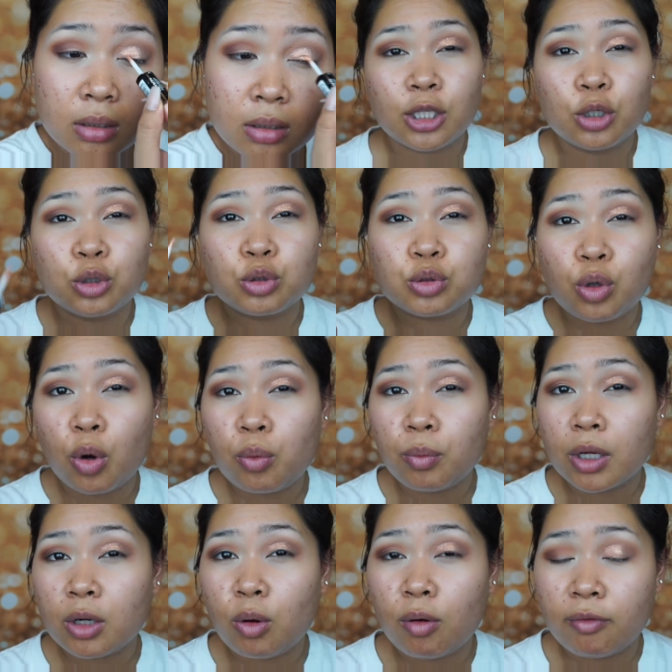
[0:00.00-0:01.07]
You don't
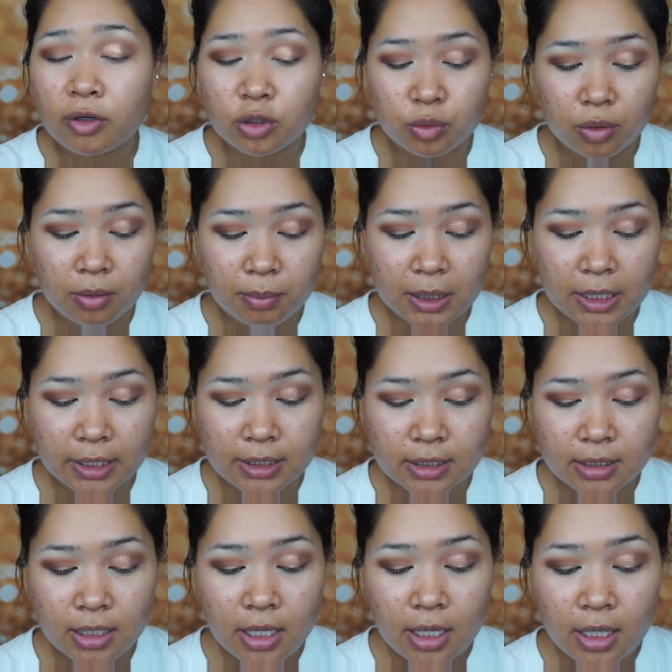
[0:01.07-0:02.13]
want to overdo it, because
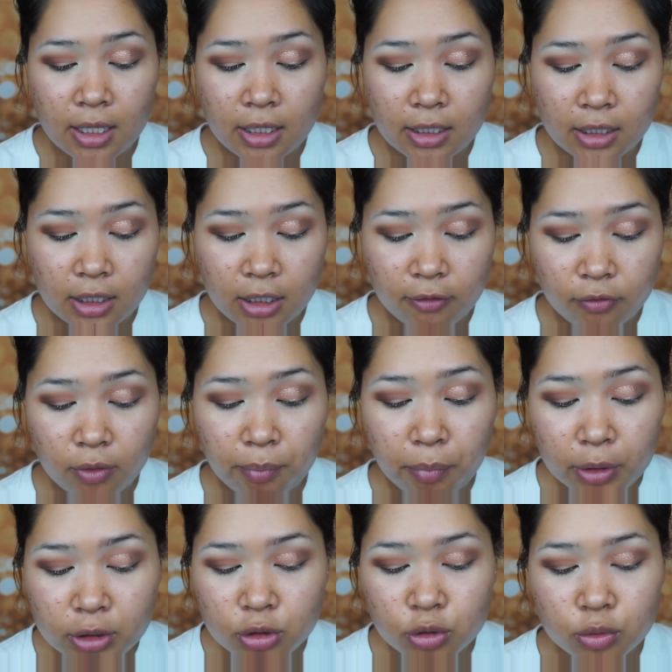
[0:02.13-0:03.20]
if you
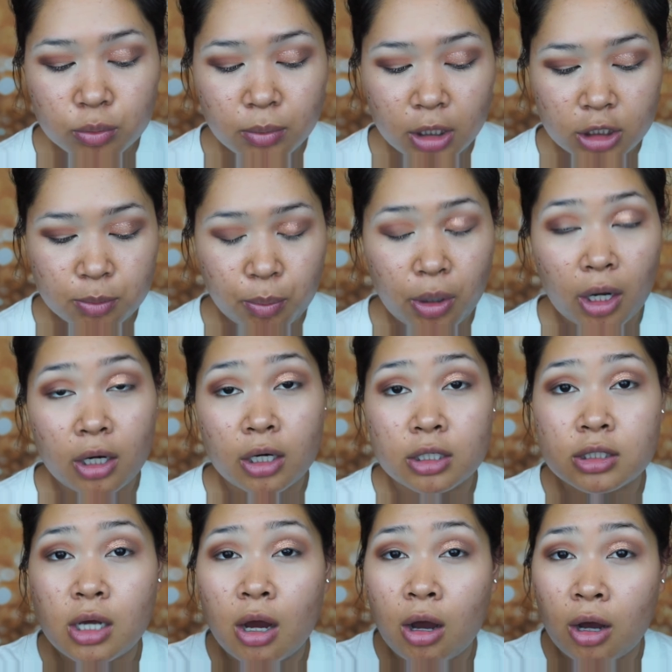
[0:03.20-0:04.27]
put too much
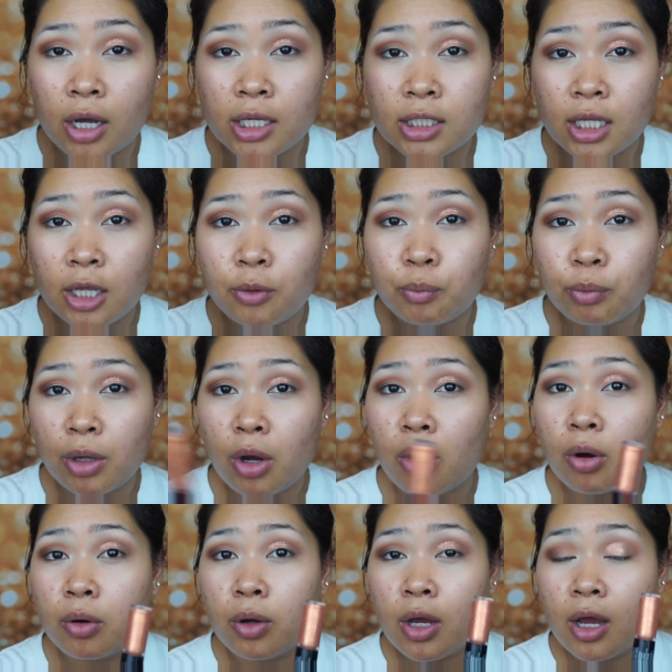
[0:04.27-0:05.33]
product on, it
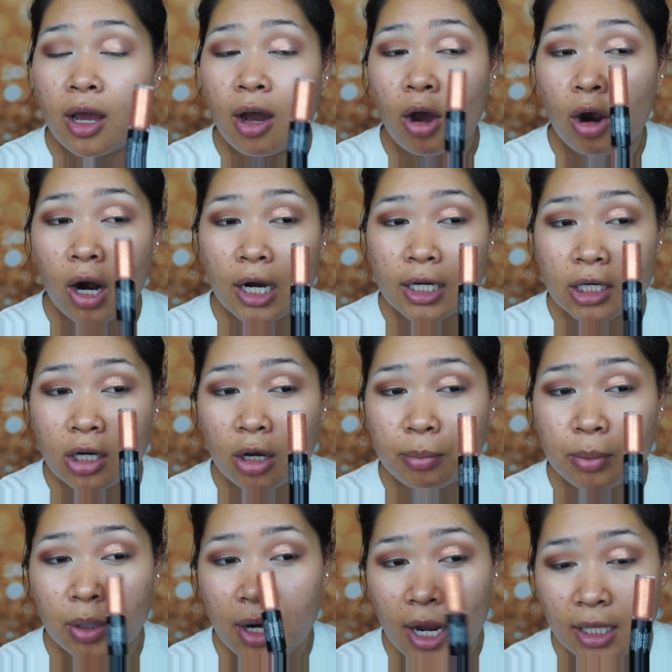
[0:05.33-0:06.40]
will harden up
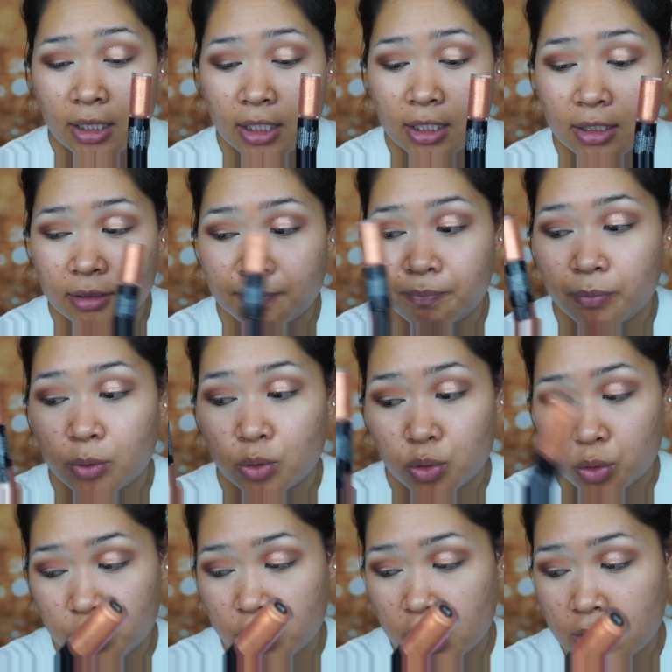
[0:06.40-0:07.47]
your eyelid.
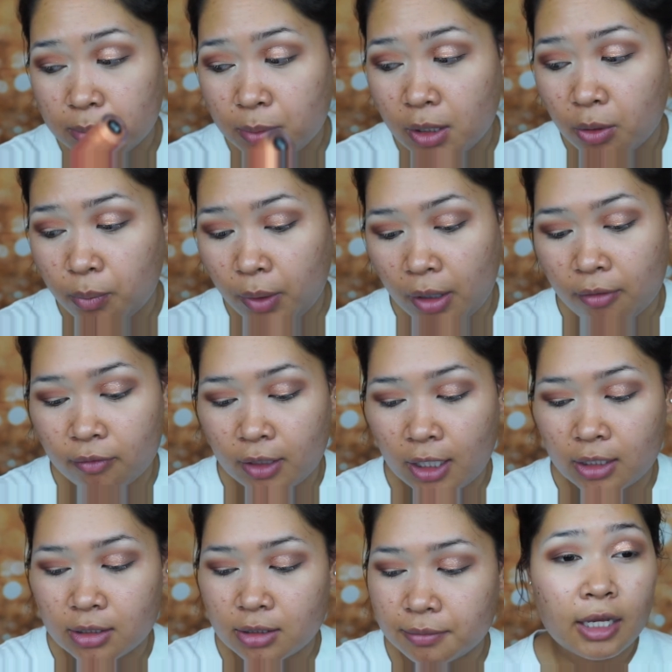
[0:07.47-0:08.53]
So just be aware of
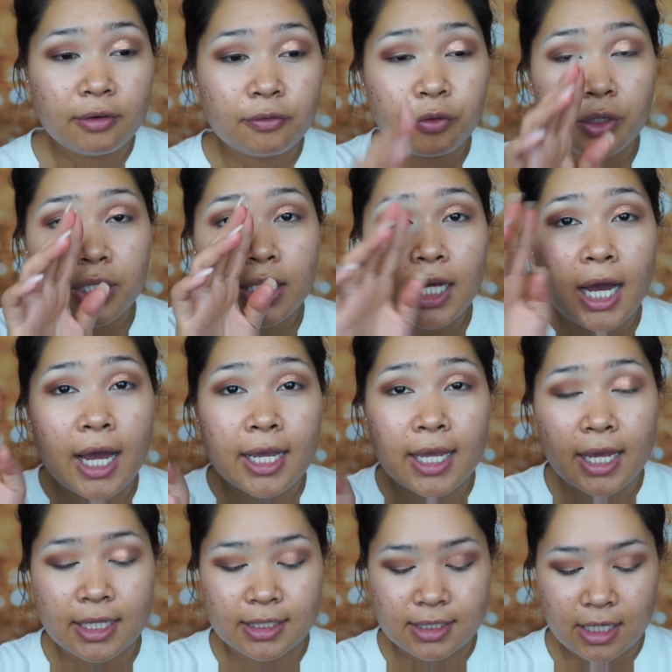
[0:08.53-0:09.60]
that. And for the
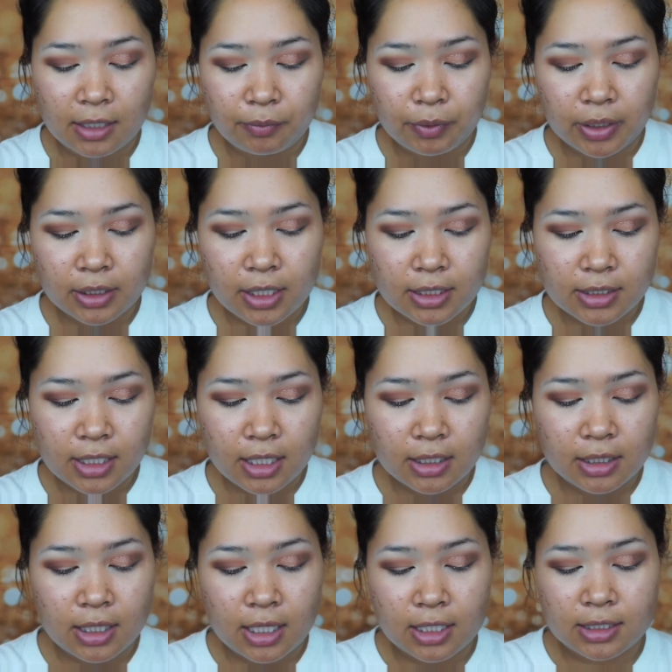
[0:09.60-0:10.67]
high-end side, we're gonna
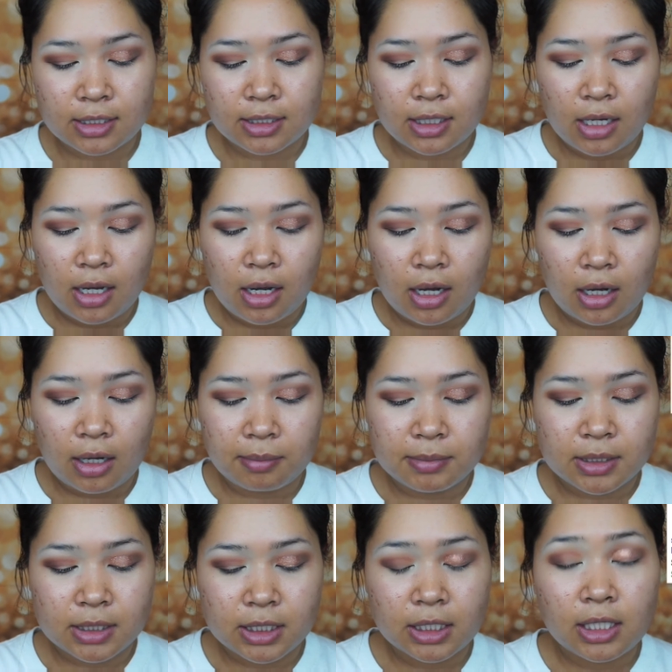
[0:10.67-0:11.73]
take this
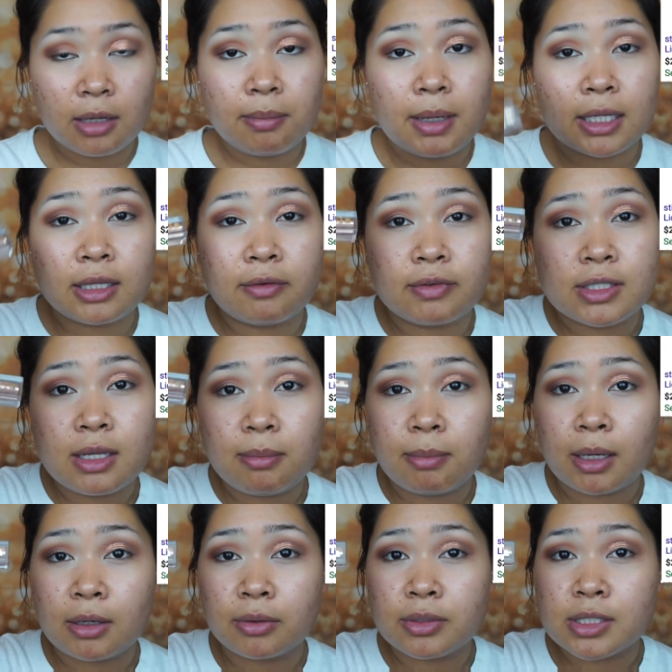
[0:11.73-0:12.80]
Stila Magnificent
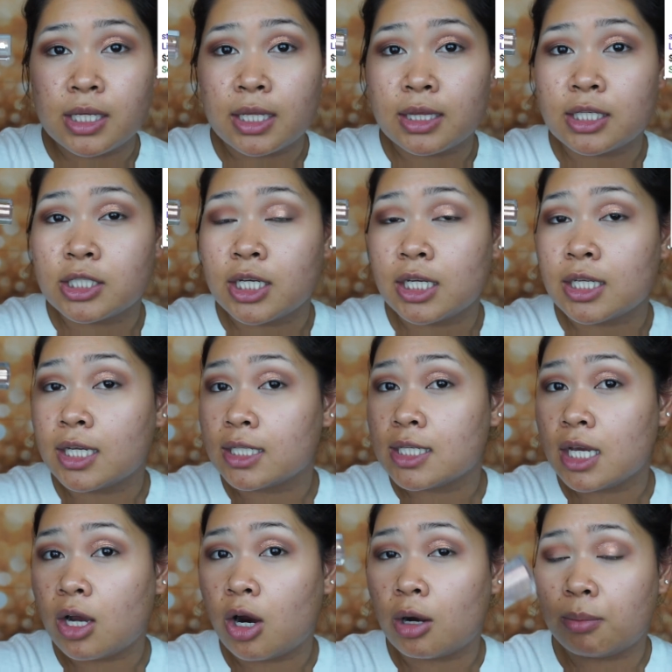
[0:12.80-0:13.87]
Metals in the shade
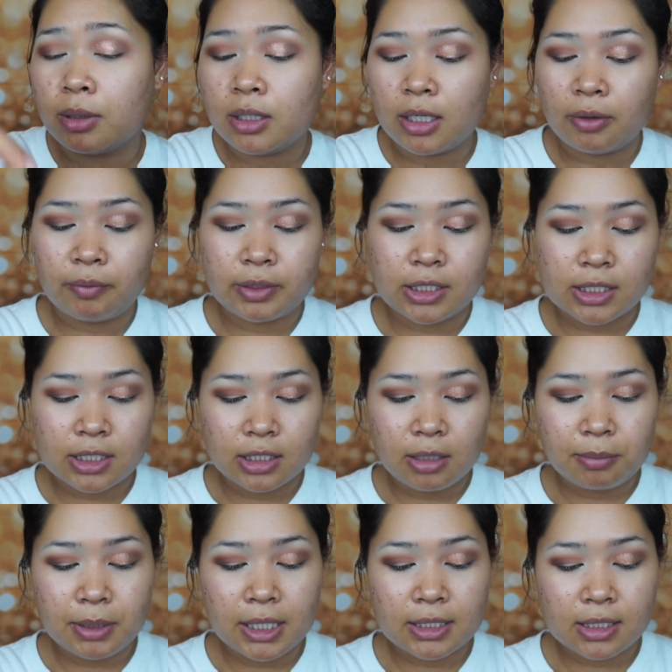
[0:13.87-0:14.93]
Kitten Karma, and we're just gonna
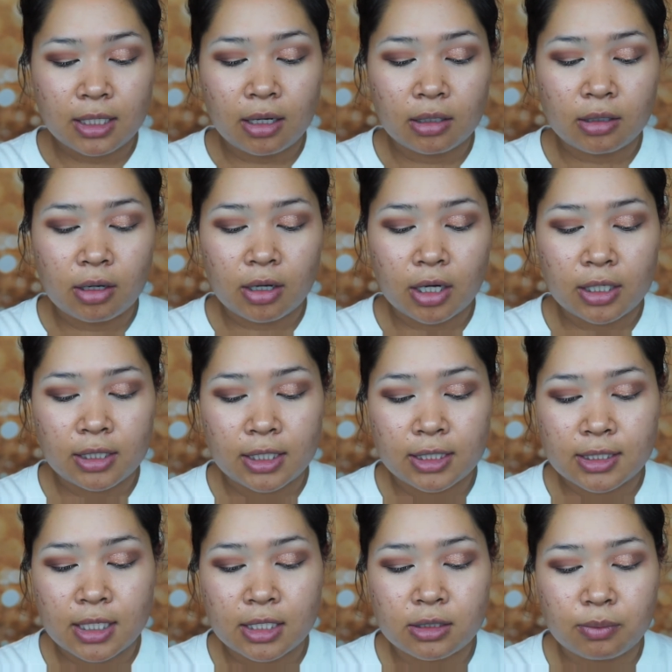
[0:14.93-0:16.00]
place it along our
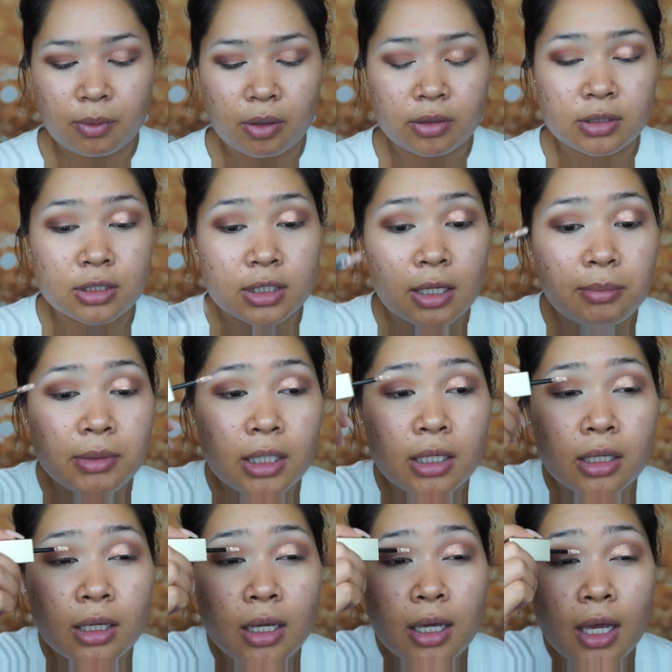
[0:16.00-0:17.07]
lids as well. Same
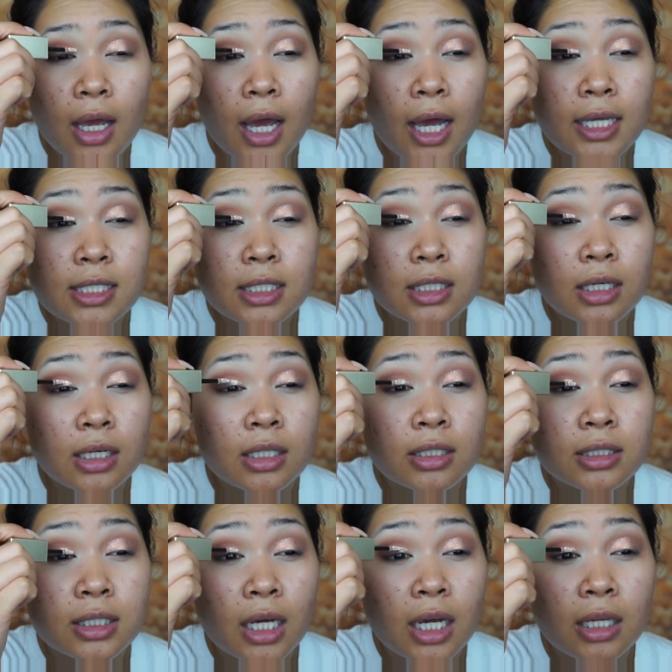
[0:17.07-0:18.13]
thing as the other
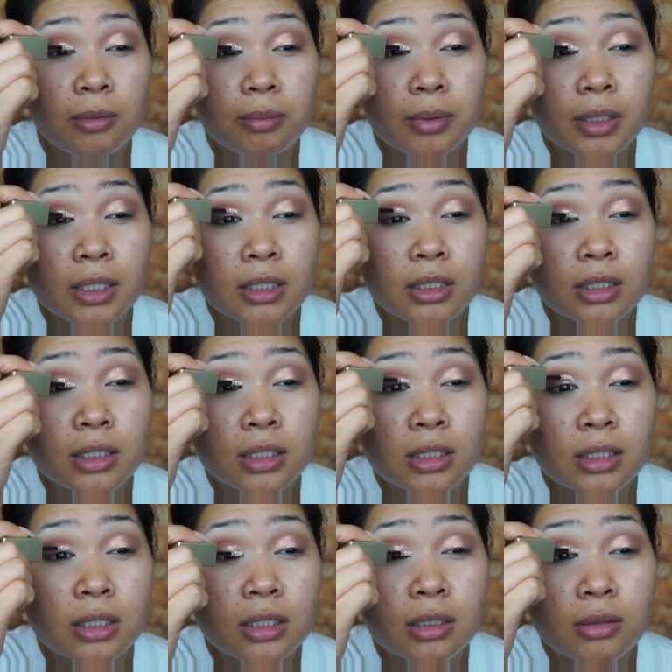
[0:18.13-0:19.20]
side, but
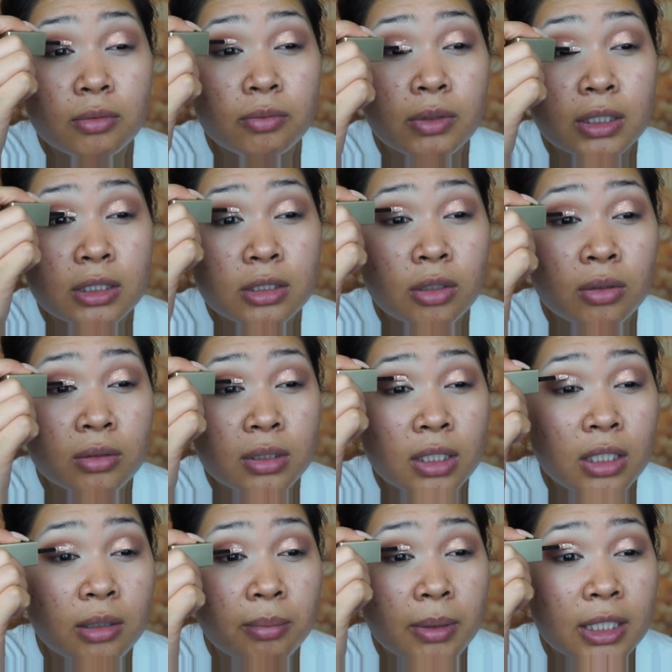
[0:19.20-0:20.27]
we don't
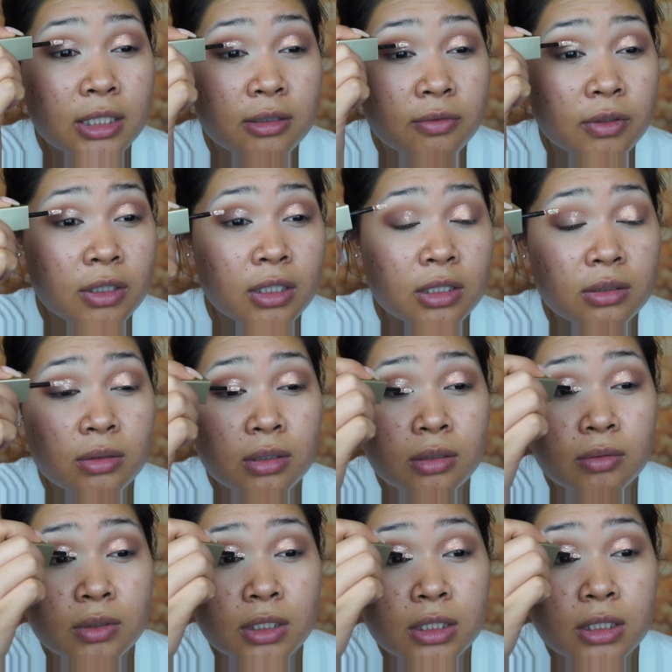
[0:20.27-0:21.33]
need a base for this one.
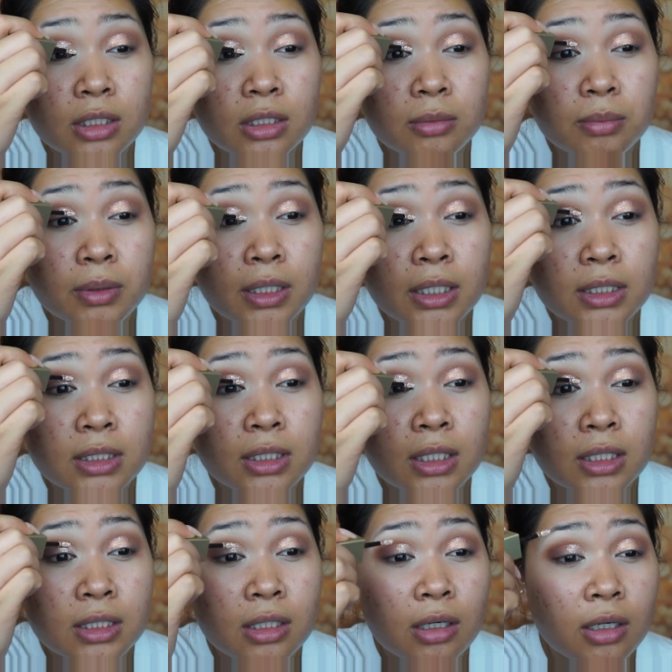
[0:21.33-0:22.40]
We're just gonna place
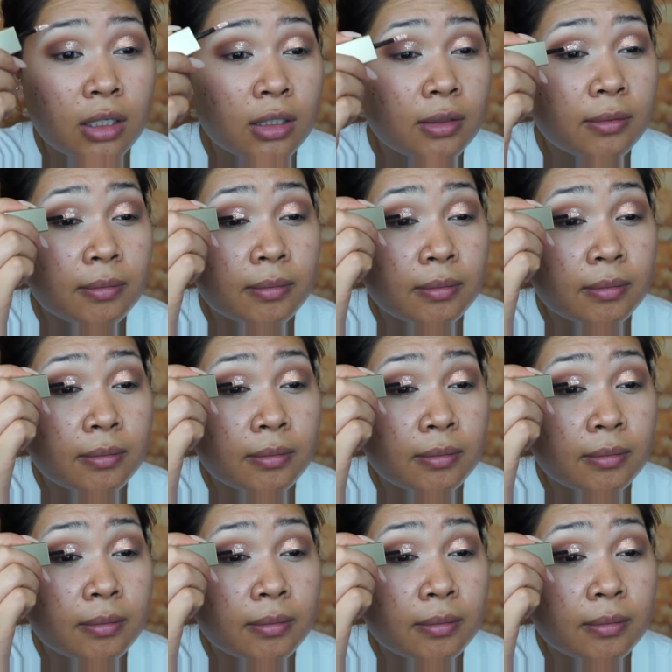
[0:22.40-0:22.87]
it on.